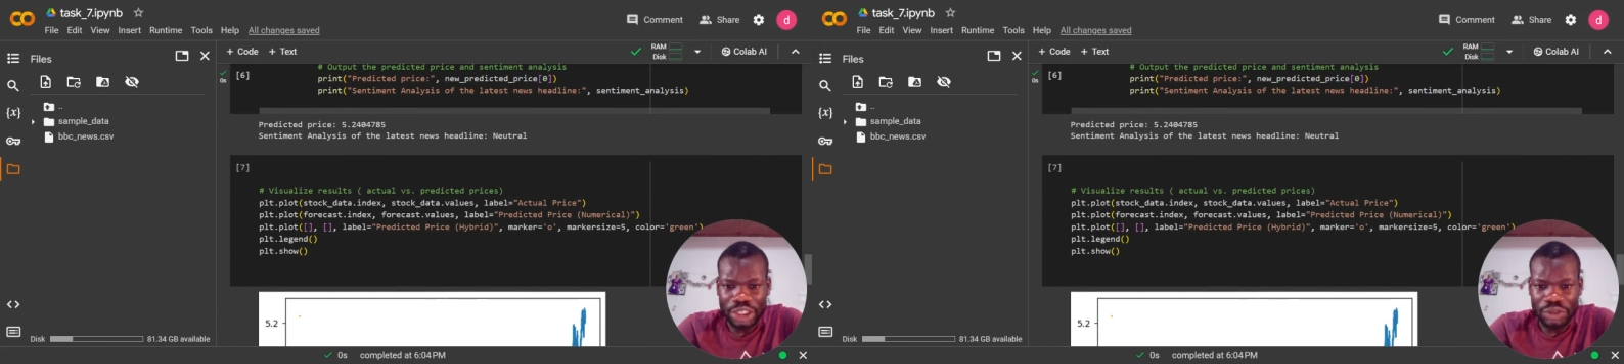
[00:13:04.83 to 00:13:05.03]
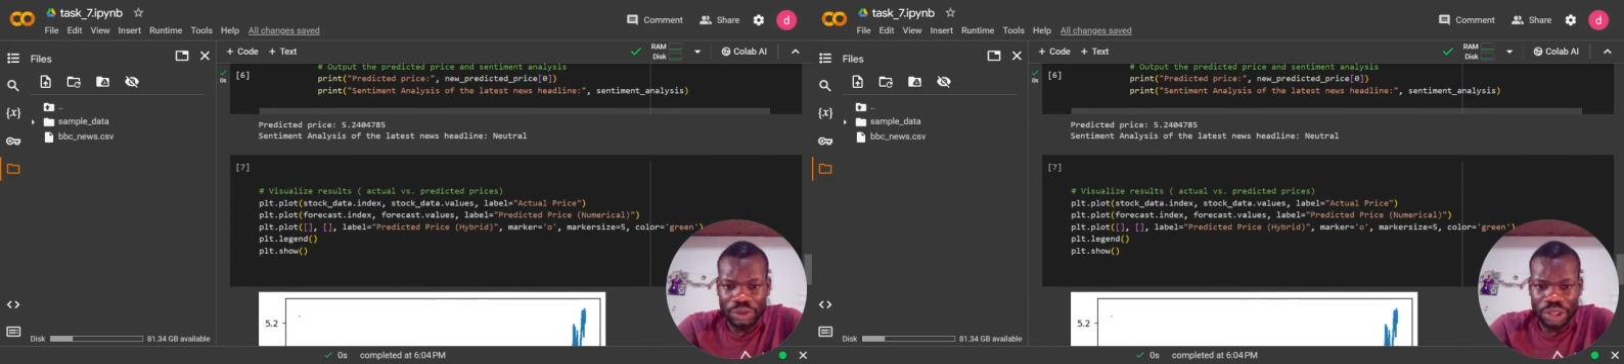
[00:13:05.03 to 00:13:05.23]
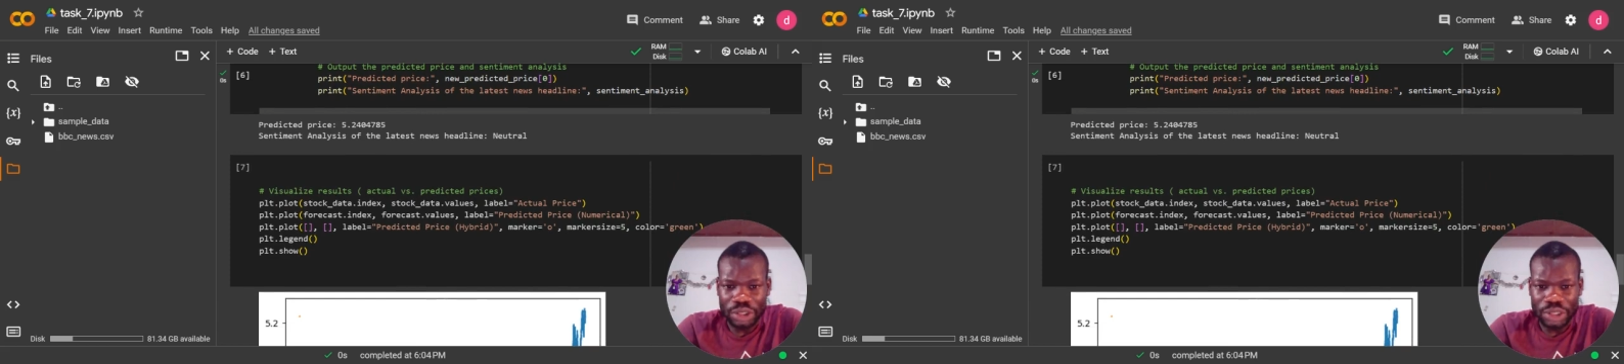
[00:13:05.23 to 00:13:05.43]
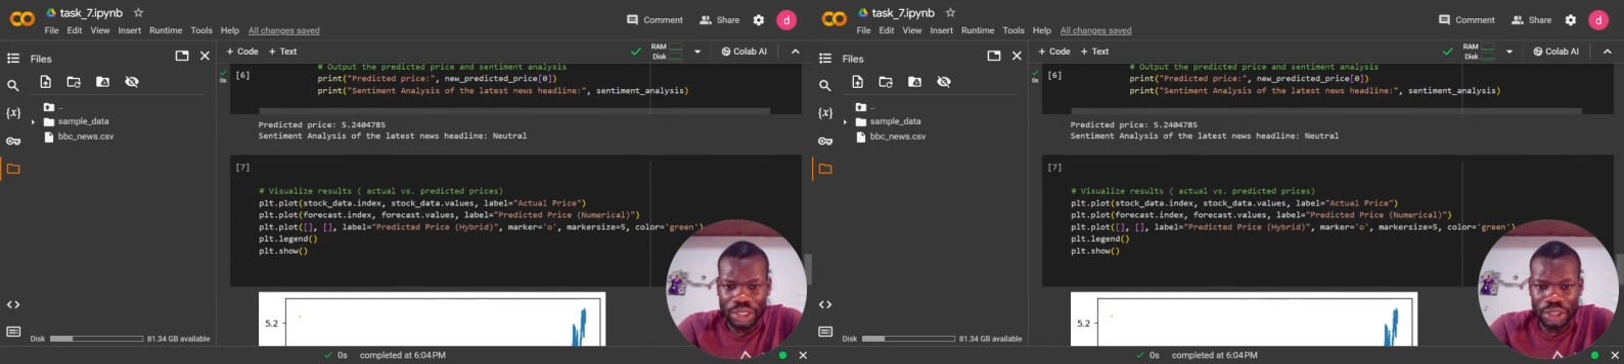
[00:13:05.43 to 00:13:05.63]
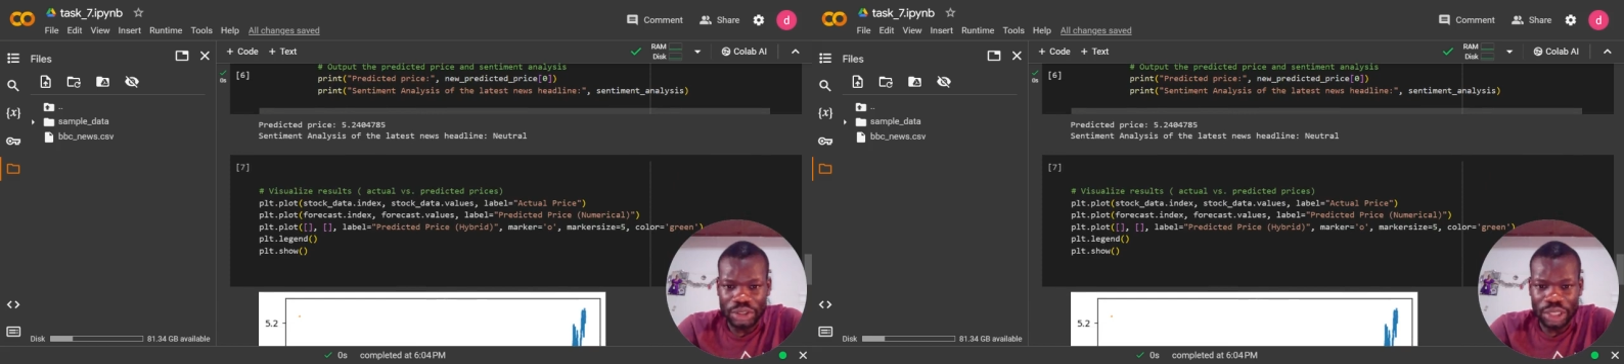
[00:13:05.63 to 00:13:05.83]
of the results
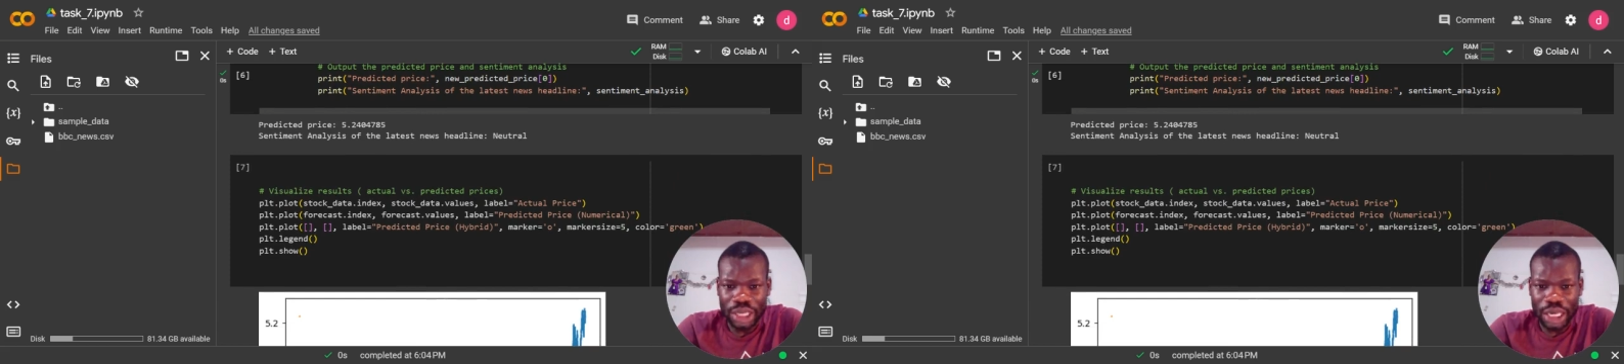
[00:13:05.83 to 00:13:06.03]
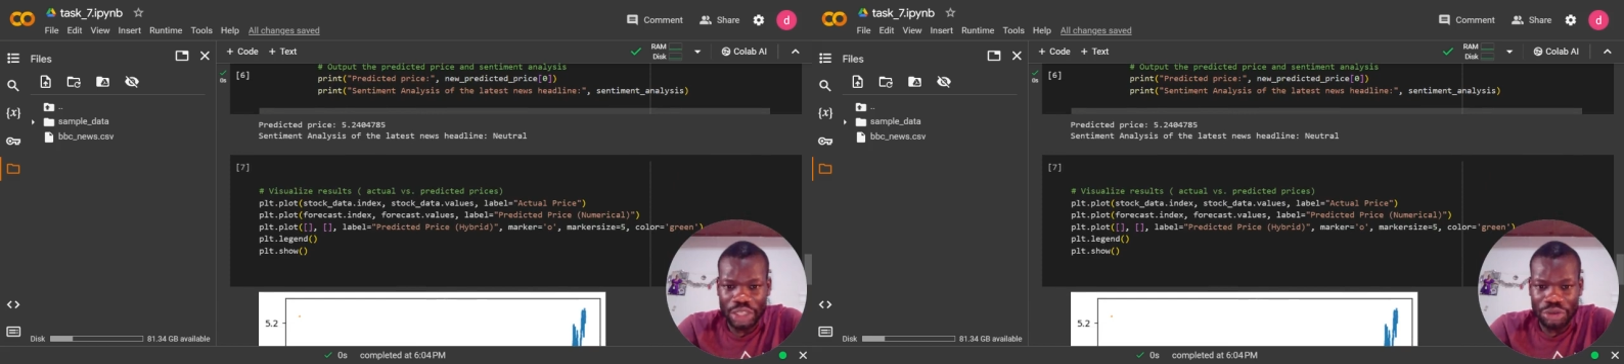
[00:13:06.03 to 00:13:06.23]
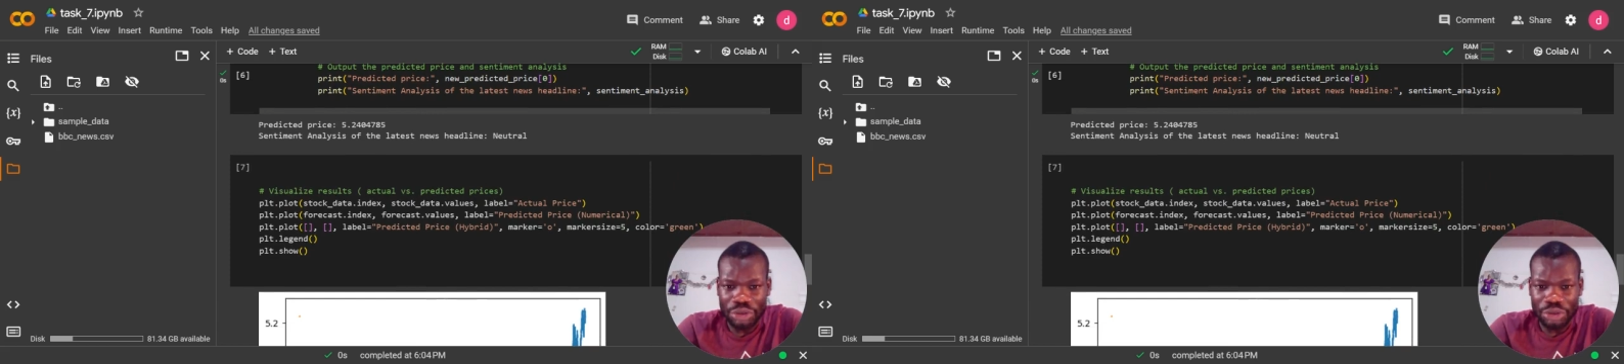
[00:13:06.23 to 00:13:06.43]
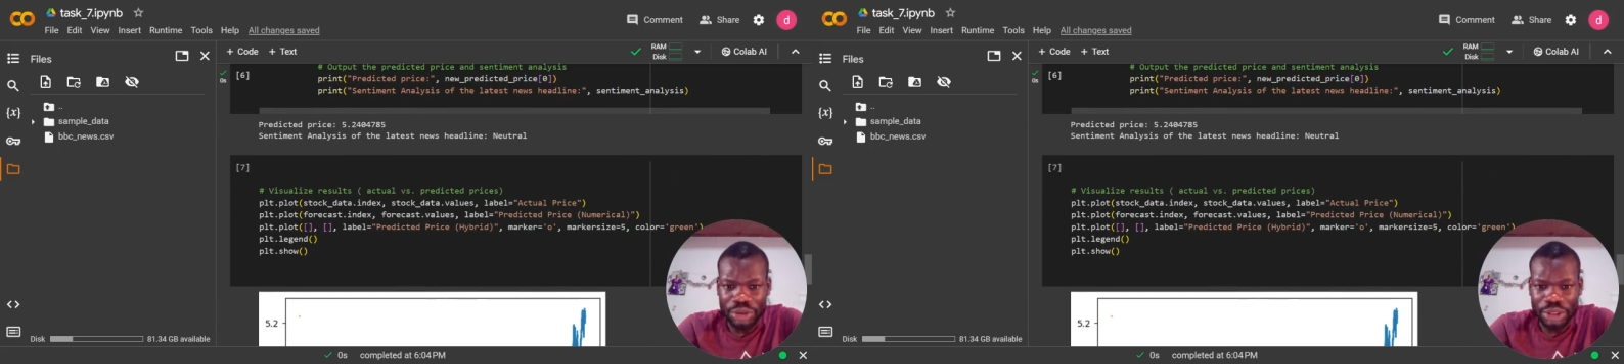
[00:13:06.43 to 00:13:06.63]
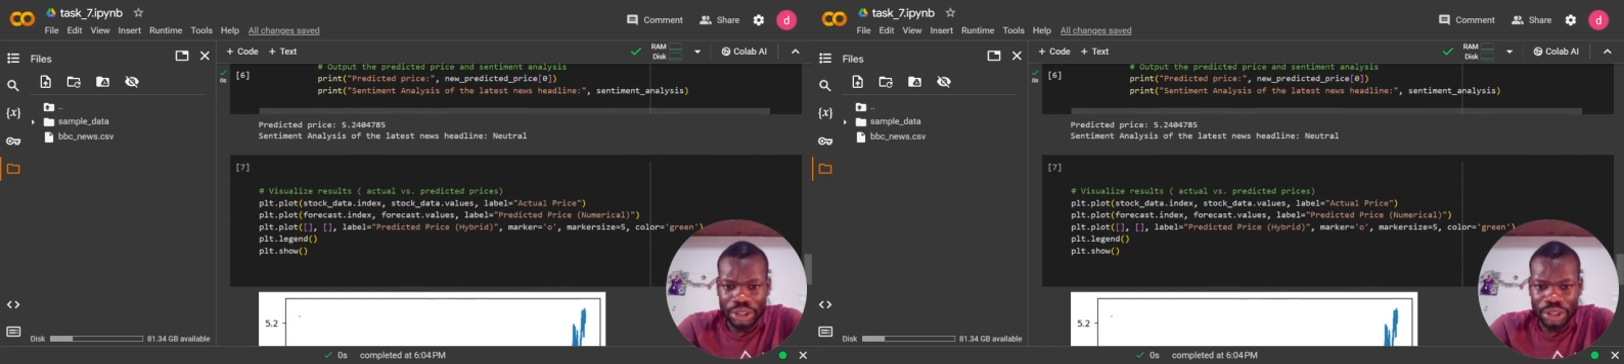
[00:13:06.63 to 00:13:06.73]
here. So the actual